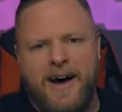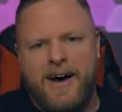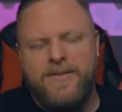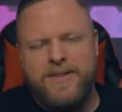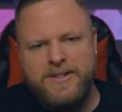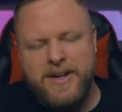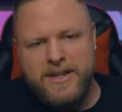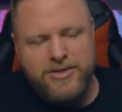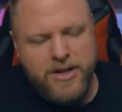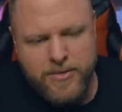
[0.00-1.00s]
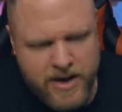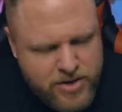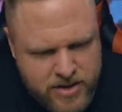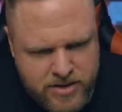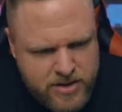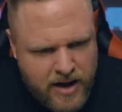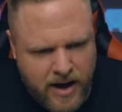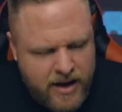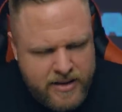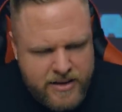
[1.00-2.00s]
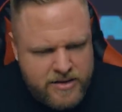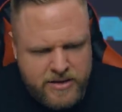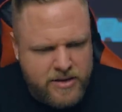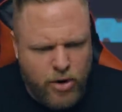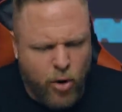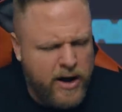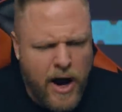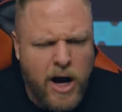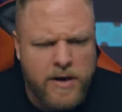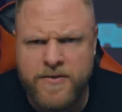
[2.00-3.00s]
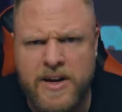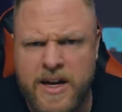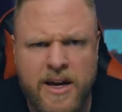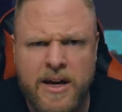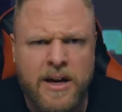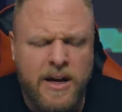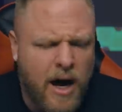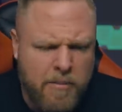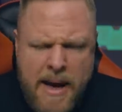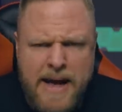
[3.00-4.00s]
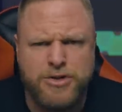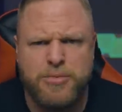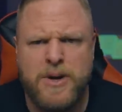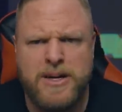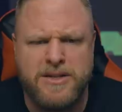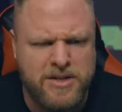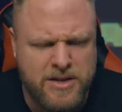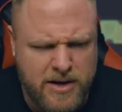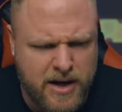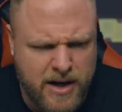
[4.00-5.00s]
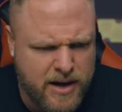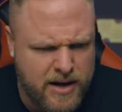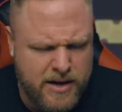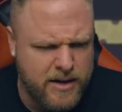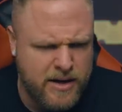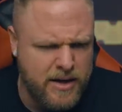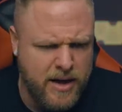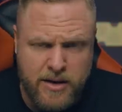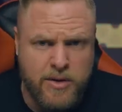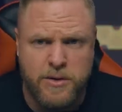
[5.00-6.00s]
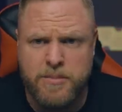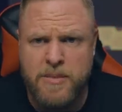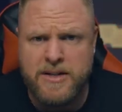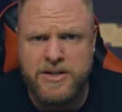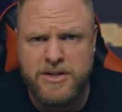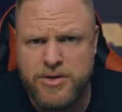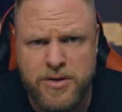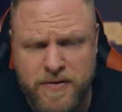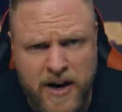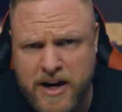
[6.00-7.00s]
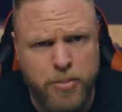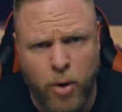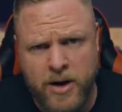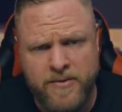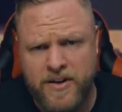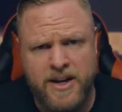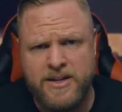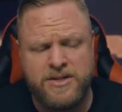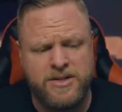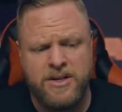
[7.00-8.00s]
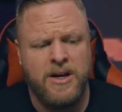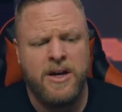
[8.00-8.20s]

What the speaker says: of these next generations. This choreography, a masterpiece. I don't know what the message or the fucking point of it is.